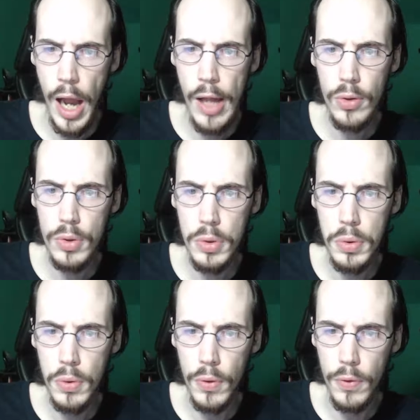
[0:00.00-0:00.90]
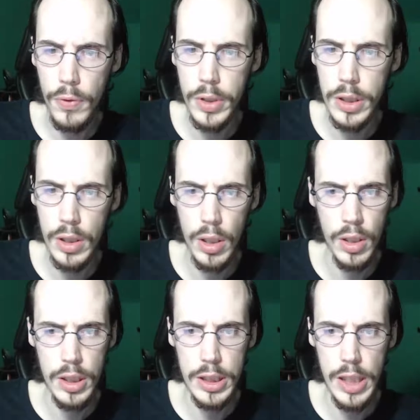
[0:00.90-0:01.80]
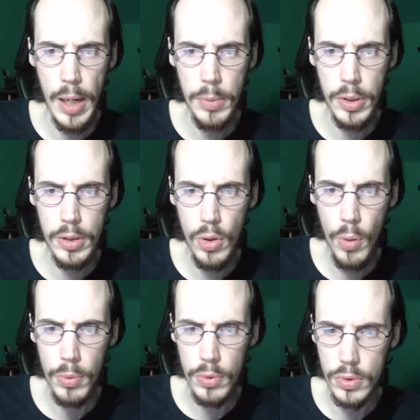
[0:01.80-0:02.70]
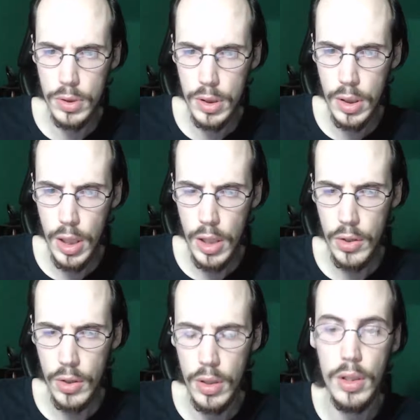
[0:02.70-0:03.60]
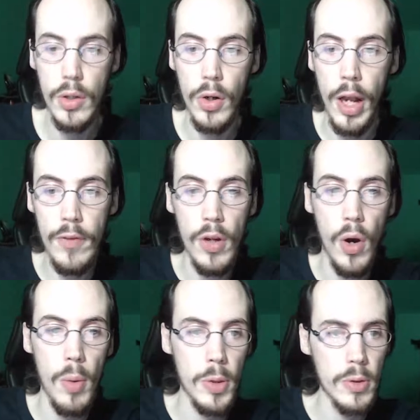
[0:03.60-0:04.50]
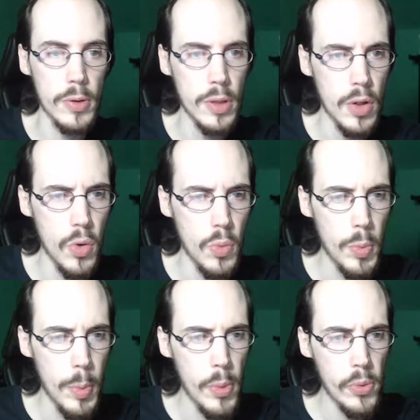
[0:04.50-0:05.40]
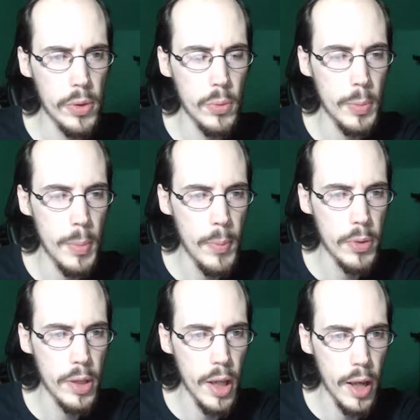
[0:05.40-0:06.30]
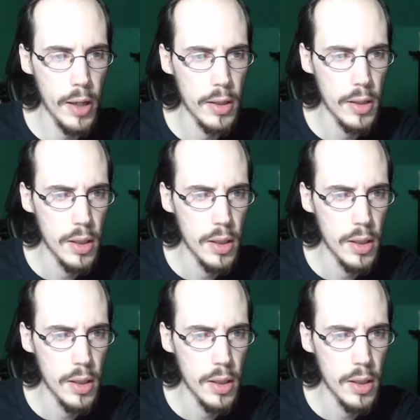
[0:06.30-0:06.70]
idle tool for disabling nobles in their heavy armor. Remember that.